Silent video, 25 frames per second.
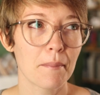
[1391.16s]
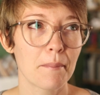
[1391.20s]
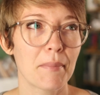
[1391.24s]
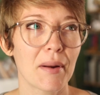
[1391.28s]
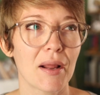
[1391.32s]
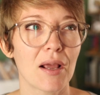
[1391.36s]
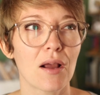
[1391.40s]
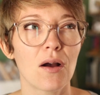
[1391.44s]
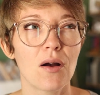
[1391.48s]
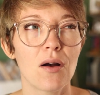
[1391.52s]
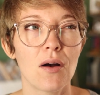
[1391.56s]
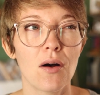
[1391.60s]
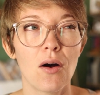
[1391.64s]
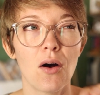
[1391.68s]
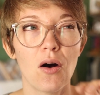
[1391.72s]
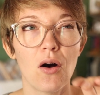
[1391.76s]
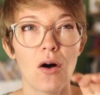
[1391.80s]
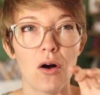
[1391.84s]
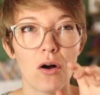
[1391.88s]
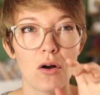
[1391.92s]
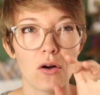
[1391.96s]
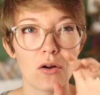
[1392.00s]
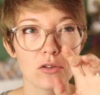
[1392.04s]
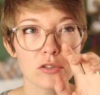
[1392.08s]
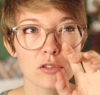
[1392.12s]
but I
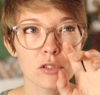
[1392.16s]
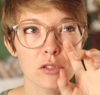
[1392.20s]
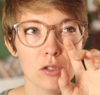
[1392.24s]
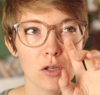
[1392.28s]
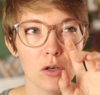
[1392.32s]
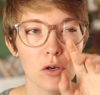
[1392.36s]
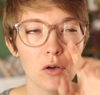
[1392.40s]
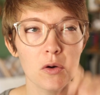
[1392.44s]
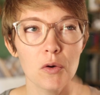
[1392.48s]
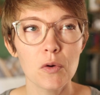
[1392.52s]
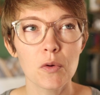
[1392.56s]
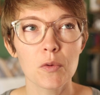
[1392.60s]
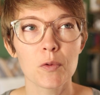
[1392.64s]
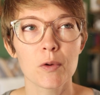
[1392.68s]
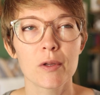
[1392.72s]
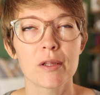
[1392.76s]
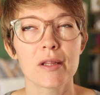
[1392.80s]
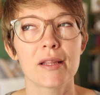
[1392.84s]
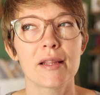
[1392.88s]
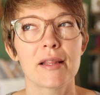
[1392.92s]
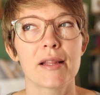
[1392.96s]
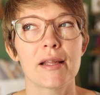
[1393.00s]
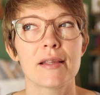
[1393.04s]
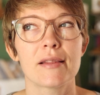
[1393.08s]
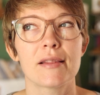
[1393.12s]
also
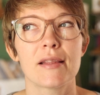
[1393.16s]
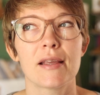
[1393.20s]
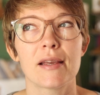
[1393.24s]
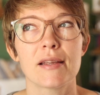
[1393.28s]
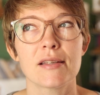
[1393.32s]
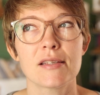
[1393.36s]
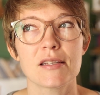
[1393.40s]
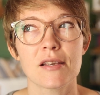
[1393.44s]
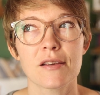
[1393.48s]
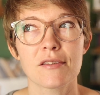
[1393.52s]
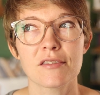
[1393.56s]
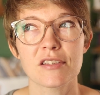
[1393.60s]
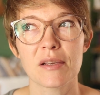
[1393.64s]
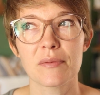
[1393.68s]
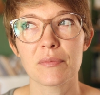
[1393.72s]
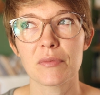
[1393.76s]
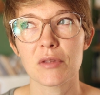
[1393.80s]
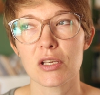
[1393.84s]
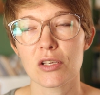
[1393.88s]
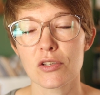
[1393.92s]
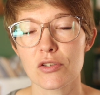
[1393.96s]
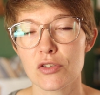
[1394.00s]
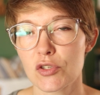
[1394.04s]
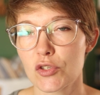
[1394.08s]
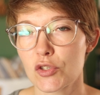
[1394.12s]
really like the idea of
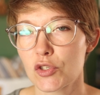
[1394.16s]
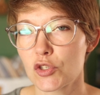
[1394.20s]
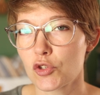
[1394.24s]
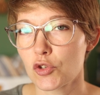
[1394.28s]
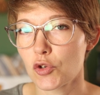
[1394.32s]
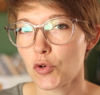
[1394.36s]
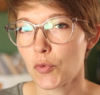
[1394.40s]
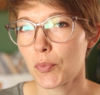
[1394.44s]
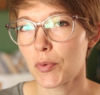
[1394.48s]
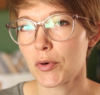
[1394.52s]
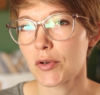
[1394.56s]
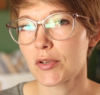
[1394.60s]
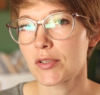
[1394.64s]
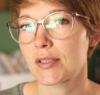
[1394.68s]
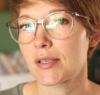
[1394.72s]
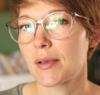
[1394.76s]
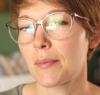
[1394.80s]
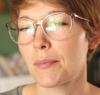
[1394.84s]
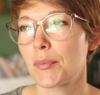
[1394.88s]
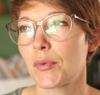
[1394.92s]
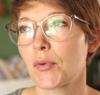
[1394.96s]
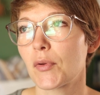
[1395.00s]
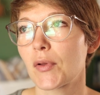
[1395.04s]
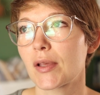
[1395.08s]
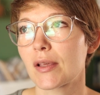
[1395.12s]
something super
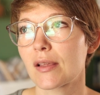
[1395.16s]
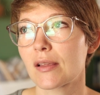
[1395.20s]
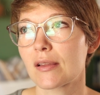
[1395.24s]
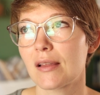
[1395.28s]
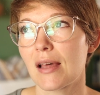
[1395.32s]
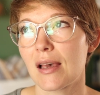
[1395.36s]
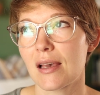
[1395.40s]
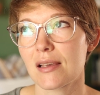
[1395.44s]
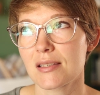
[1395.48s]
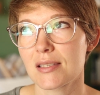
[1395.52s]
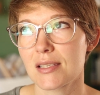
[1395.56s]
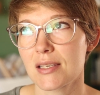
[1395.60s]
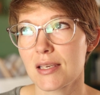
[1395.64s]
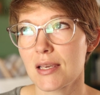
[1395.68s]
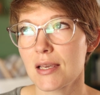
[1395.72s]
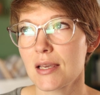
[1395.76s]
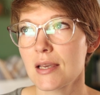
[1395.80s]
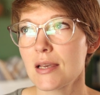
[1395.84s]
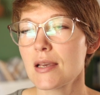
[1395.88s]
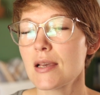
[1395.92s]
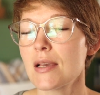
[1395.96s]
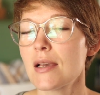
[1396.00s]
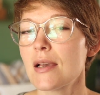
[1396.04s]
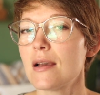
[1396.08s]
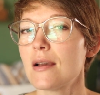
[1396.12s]
simple and classy,
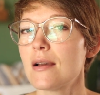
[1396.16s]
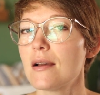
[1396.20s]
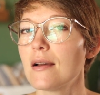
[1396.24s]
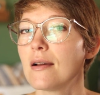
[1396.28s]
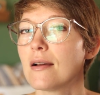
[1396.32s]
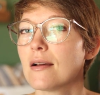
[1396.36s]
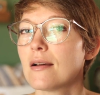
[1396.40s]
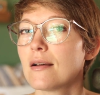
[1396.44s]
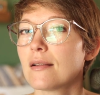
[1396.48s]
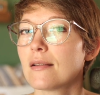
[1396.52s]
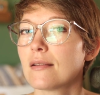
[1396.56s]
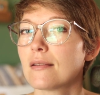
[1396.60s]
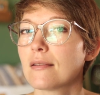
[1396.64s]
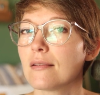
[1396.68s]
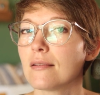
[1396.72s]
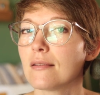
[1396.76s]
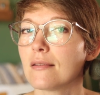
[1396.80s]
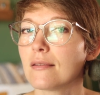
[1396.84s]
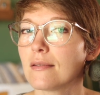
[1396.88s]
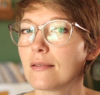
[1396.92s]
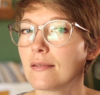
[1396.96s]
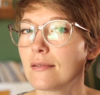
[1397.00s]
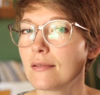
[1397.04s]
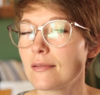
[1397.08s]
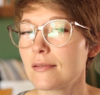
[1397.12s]

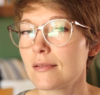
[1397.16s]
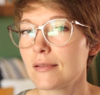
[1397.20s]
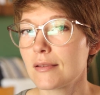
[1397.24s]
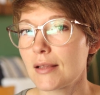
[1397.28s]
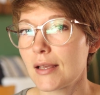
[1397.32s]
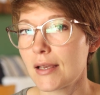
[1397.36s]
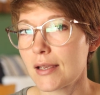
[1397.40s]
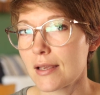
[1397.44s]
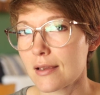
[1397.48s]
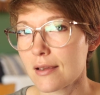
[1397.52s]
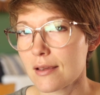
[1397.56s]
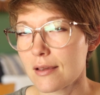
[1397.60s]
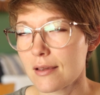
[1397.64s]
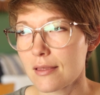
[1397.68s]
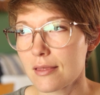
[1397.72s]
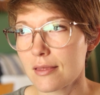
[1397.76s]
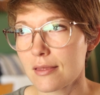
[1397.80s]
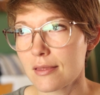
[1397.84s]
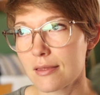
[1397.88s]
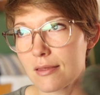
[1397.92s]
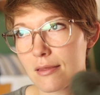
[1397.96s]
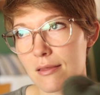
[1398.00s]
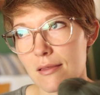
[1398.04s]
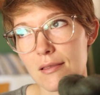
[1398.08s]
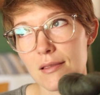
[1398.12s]
like
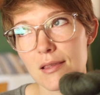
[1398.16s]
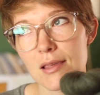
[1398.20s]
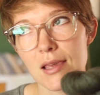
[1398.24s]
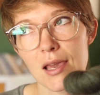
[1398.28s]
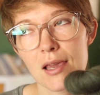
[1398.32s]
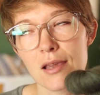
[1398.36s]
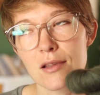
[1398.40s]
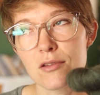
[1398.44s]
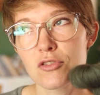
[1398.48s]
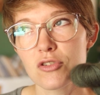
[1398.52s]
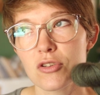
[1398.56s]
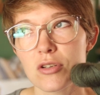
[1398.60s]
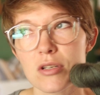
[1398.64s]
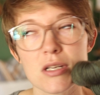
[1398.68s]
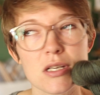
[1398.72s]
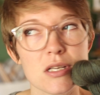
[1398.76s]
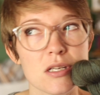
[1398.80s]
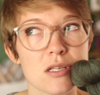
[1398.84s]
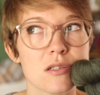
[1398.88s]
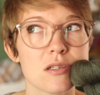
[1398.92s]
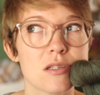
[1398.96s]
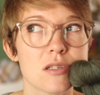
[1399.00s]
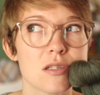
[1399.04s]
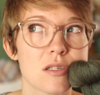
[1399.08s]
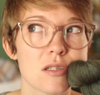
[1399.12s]

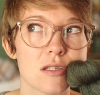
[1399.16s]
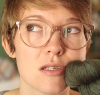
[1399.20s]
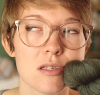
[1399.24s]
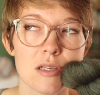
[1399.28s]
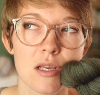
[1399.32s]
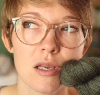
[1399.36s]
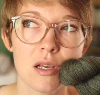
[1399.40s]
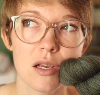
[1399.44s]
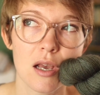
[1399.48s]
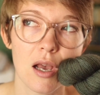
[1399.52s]
Caidree's